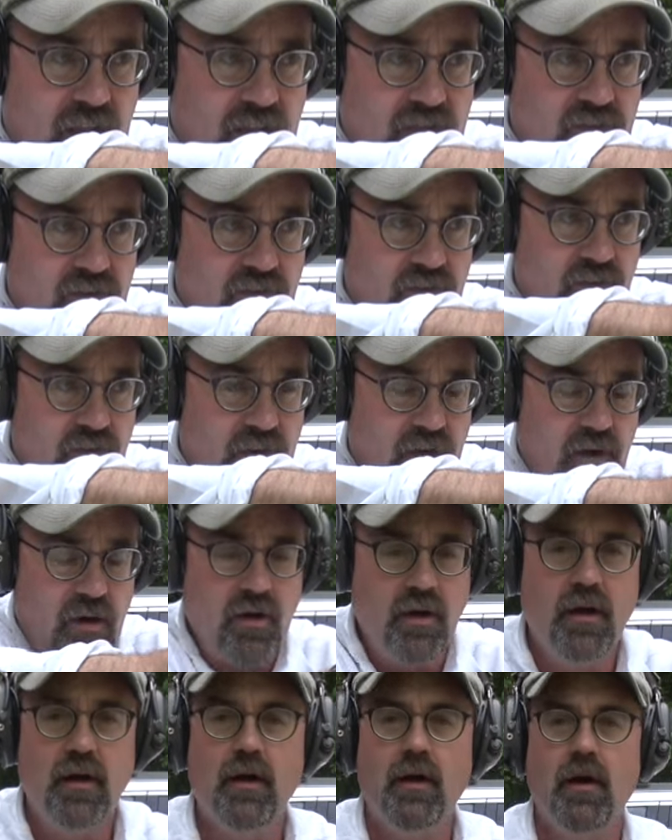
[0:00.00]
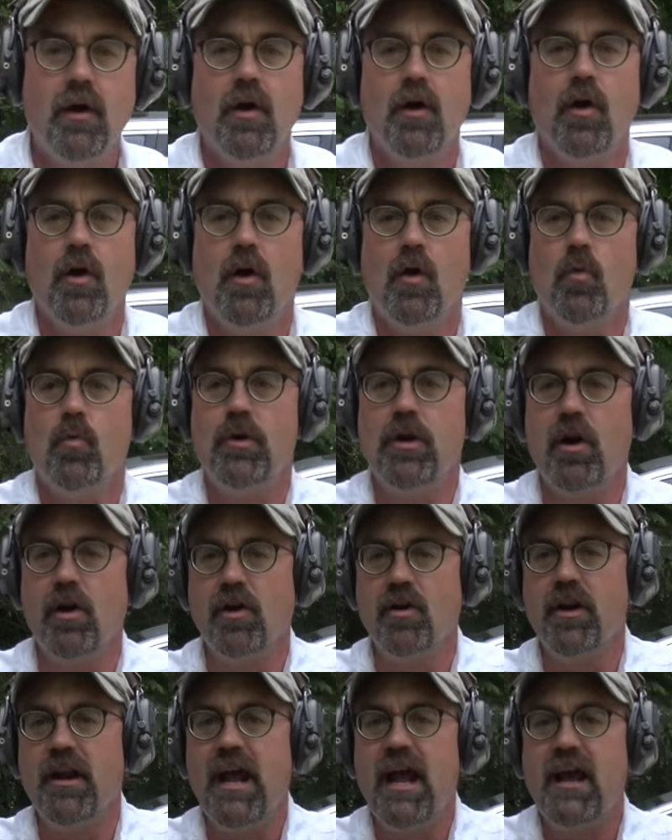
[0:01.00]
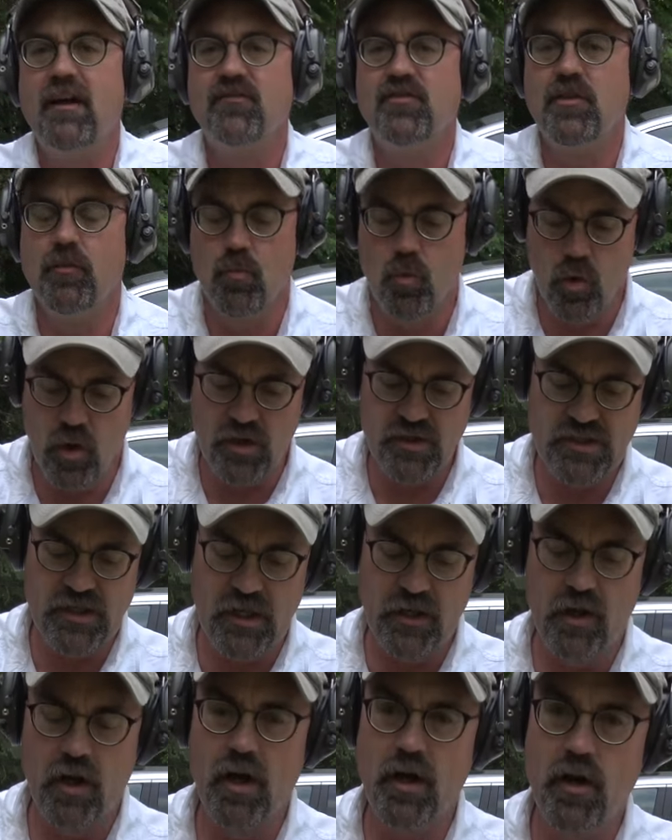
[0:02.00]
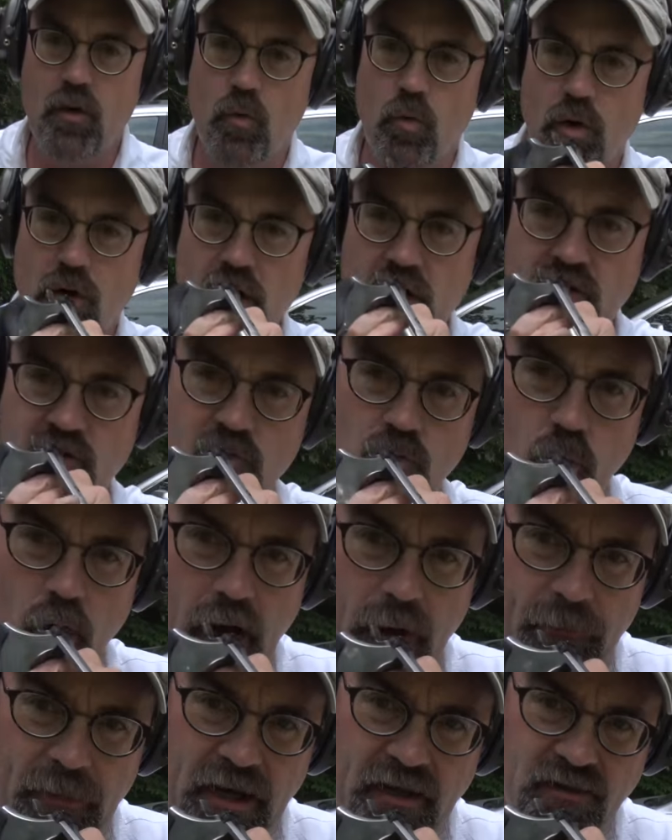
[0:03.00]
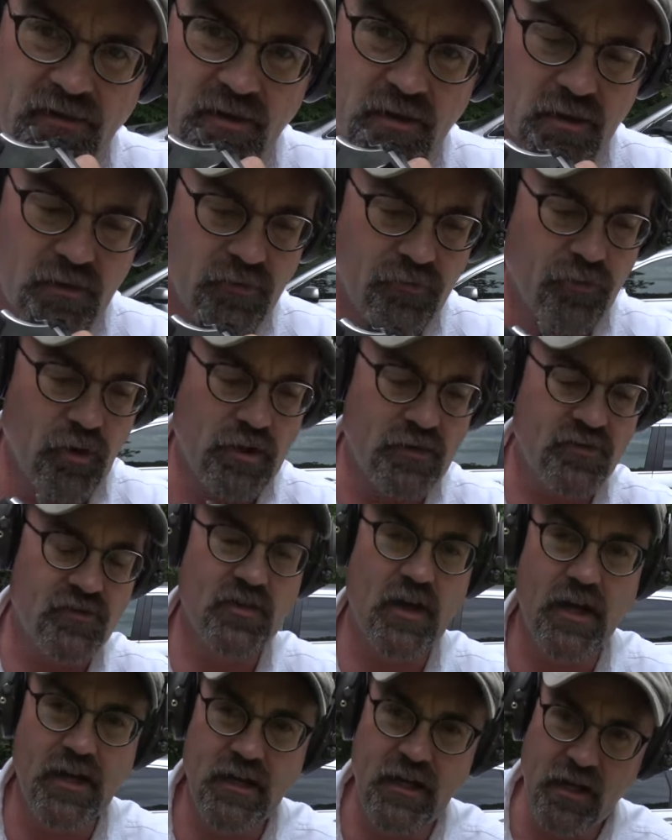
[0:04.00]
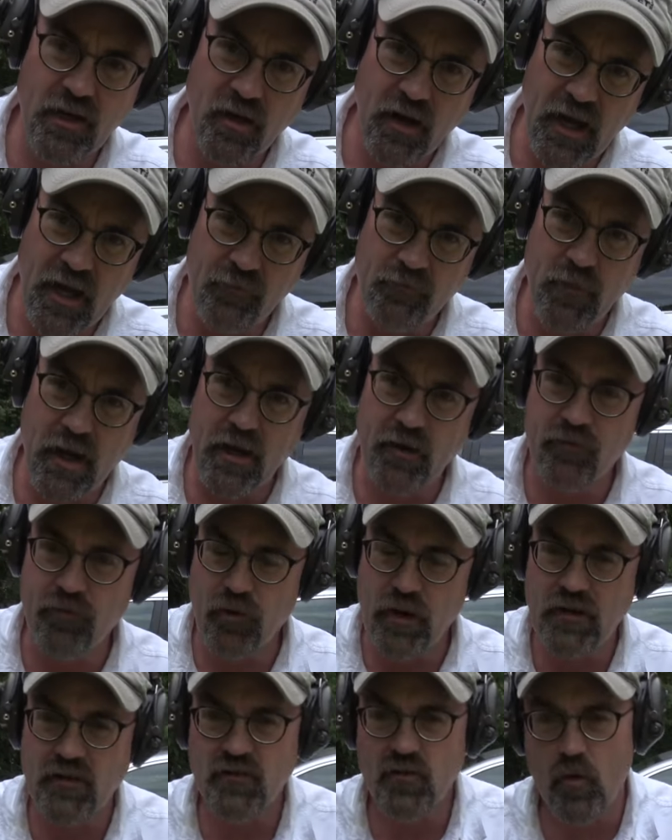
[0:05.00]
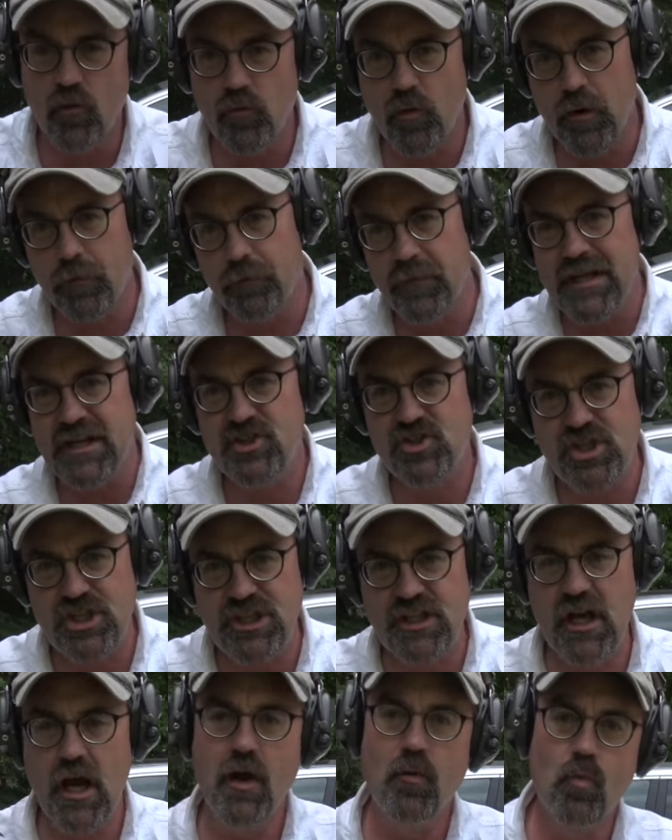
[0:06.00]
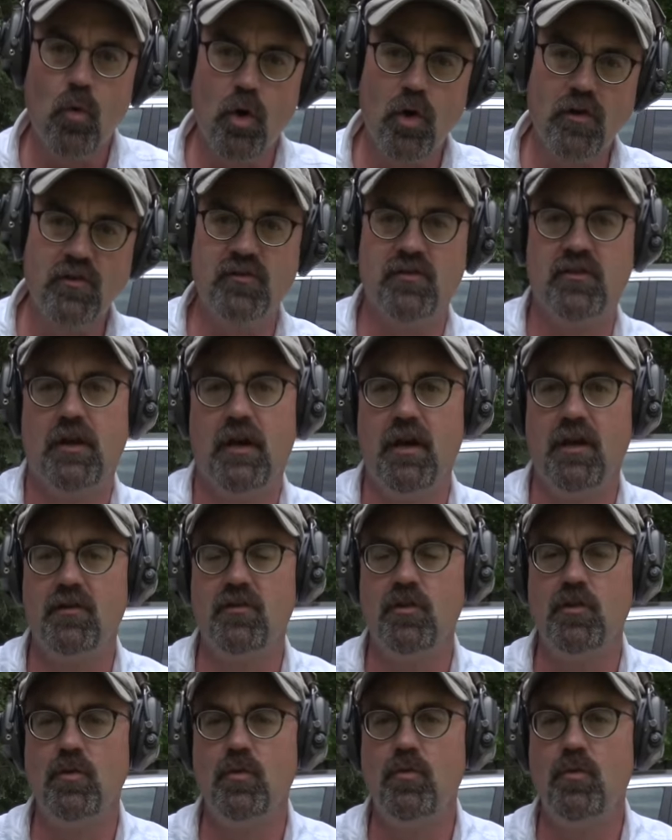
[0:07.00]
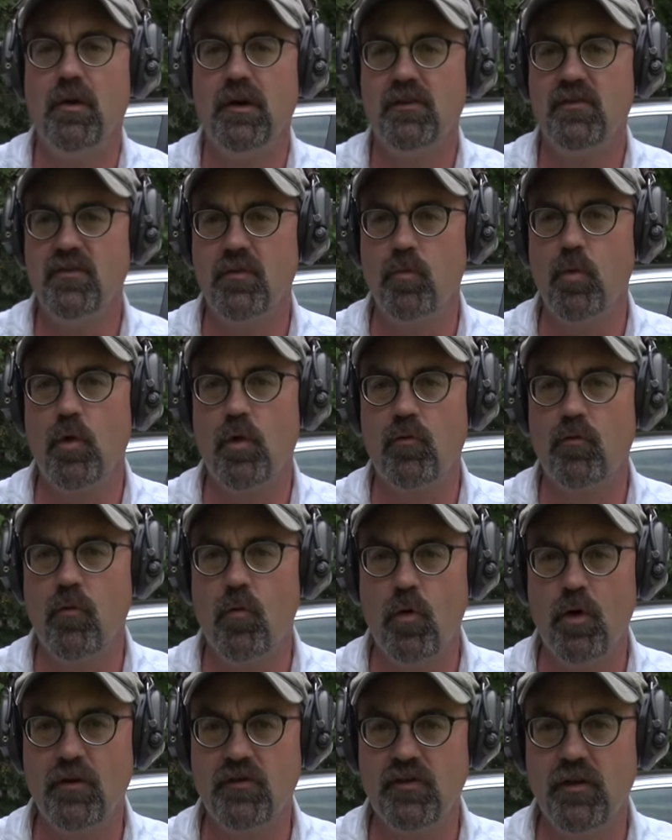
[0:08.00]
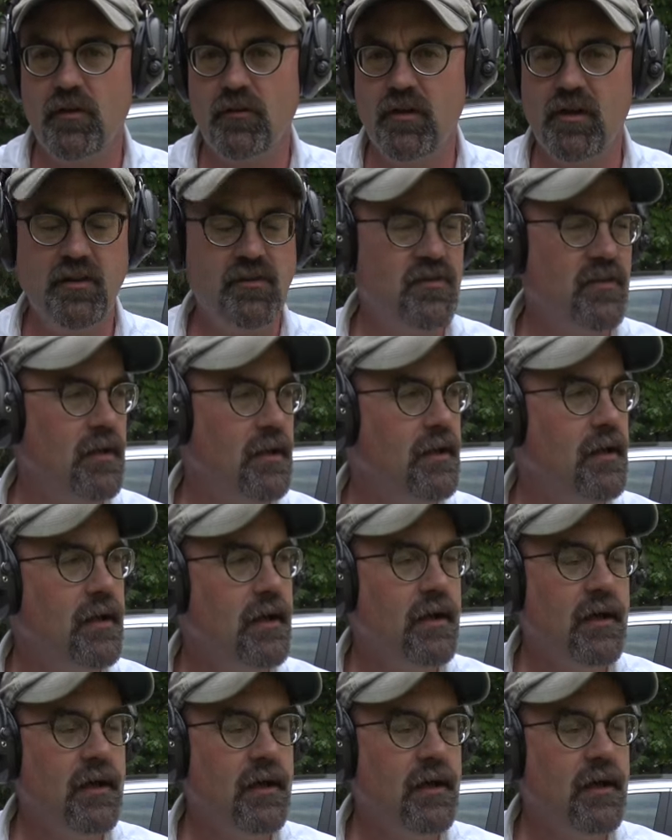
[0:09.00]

action trigger. We are gonna have some work done on it. We're gonna swap out the front sight here, have my friends over at BG Gunworks do some work for us on this and